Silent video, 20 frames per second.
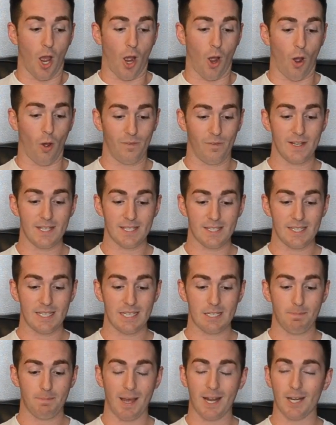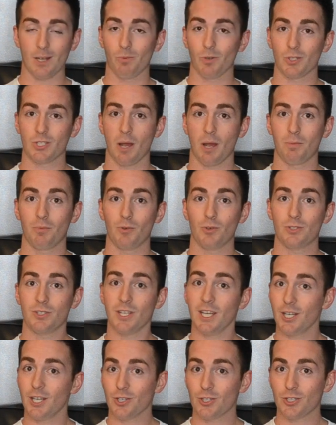Obviously, depending on what type of
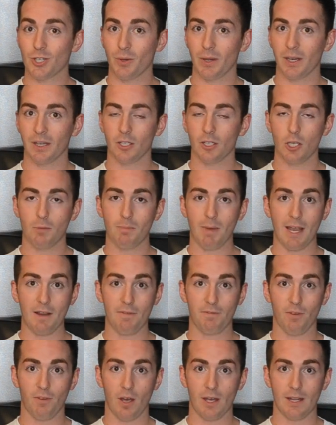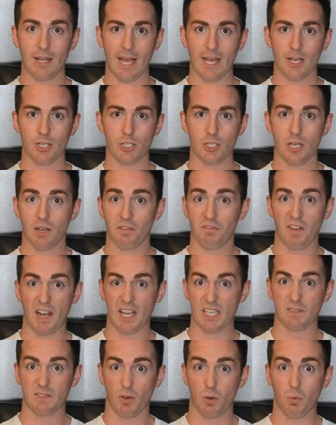routine you're doing, you may find that actually a
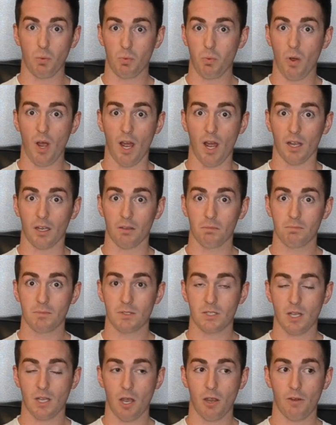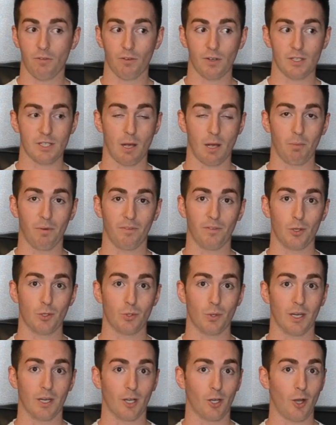flex foot would work. So, for example, if you're
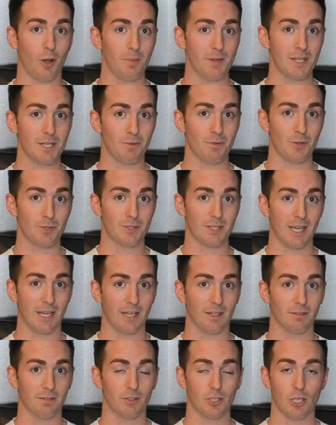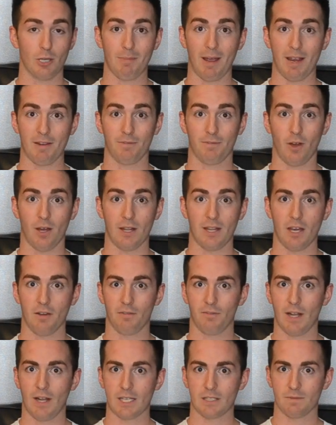doing a comedy routine, you may find that
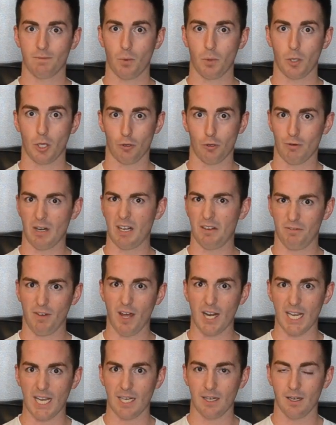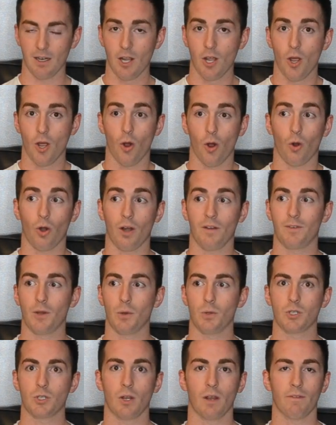a flex foot would look really funny. Or if you
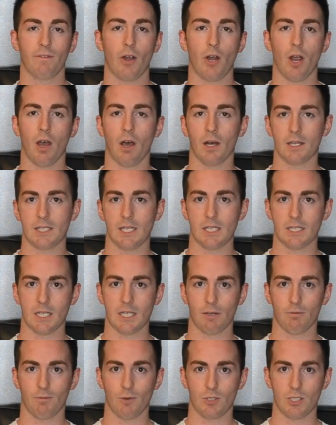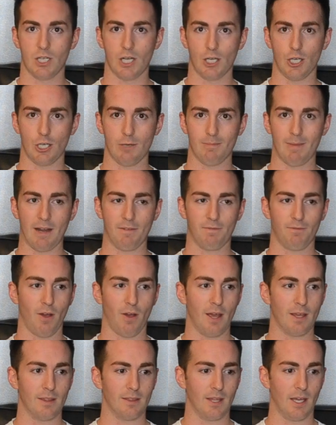were doing a very artistic routine, you may
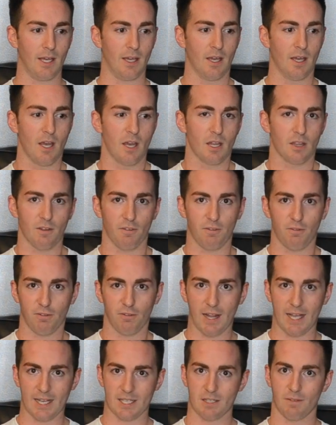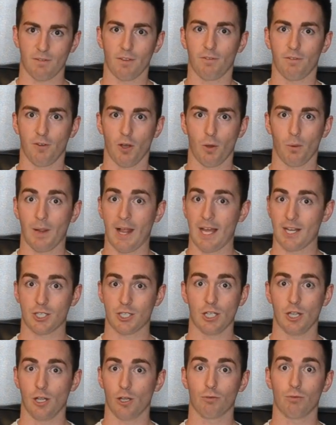find that the flex of the foot will
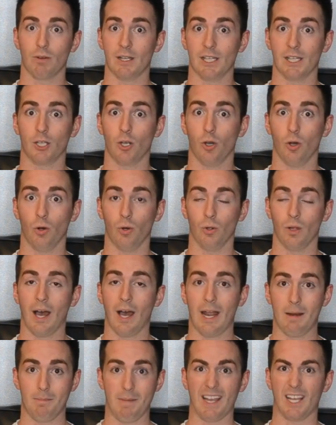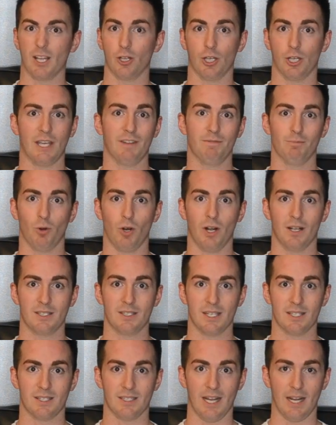actually look really cool and make it look even more
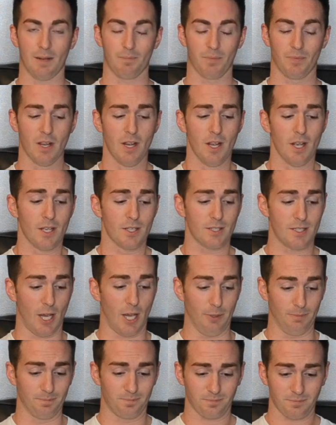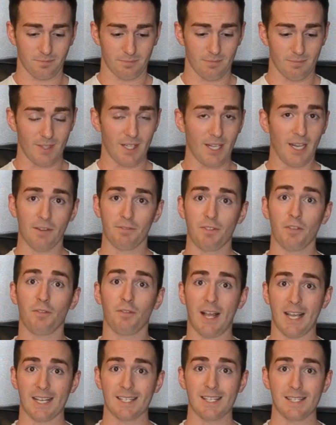artistic. So, if the
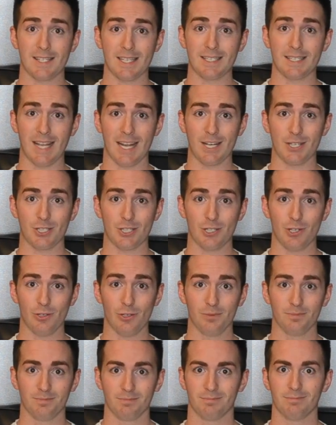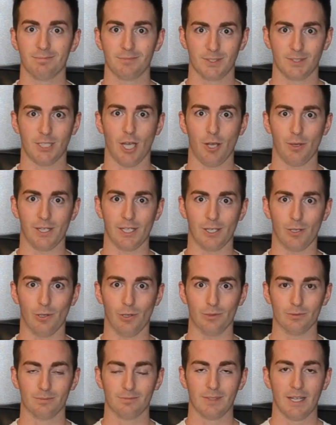flex is intentional, totally
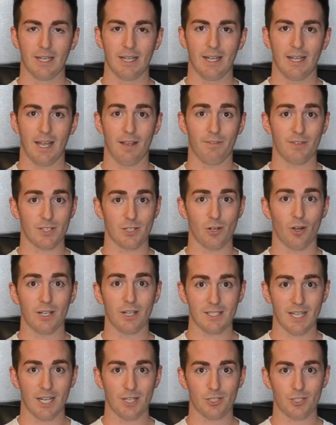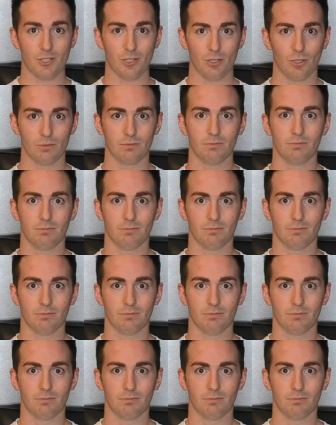cool. If it's not intentional,